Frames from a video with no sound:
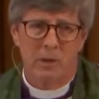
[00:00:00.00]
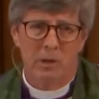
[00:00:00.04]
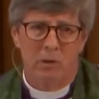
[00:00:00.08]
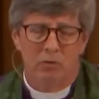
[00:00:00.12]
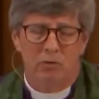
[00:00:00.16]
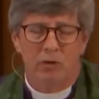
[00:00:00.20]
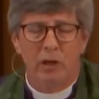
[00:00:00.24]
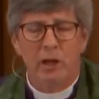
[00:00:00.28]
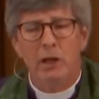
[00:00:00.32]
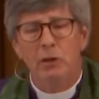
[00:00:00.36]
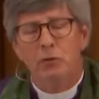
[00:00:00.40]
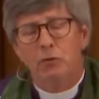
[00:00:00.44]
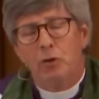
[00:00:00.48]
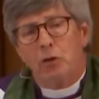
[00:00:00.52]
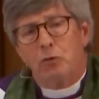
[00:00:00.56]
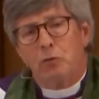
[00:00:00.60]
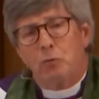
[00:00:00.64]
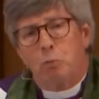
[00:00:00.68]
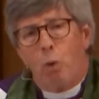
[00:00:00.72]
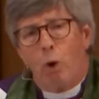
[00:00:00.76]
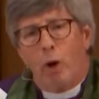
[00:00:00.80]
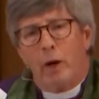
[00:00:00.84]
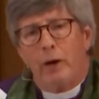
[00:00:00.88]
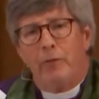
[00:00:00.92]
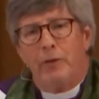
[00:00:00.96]
Jesus
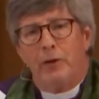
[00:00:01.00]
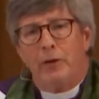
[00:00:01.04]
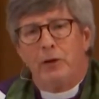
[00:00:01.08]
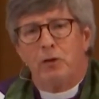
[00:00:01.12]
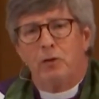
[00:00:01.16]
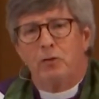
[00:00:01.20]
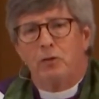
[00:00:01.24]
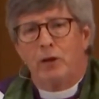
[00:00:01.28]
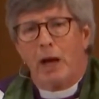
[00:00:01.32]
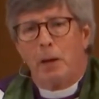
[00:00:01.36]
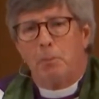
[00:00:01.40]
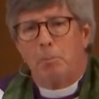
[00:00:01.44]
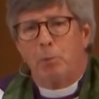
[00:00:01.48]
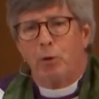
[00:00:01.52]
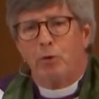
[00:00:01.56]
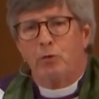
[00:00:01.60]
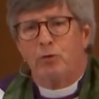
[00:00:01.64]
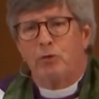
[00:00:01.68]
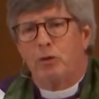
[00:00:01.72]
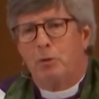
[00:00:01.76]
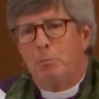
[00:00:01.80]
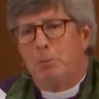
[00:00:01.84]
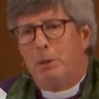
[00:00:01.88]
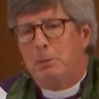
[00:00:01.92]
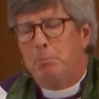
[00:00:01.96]
wanted the disciples
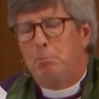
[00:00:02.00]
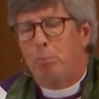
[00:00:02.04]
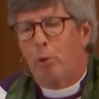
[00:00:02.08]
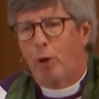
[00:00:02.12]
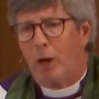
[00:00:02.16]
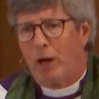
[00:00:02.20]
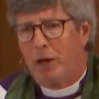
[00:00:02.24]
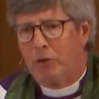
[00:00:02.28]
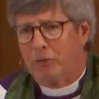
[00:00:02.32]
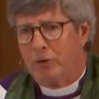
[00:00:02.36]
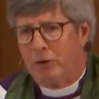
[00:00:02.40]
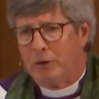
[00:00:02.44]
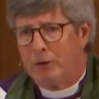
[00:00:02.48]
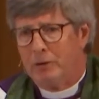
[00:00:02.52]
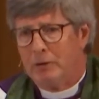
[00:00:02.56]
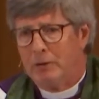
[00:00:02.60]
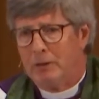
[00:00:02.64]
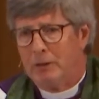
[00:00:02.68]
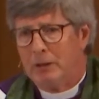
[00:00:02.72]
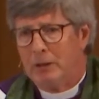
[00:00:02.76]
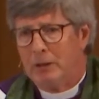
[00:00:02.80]
to be present.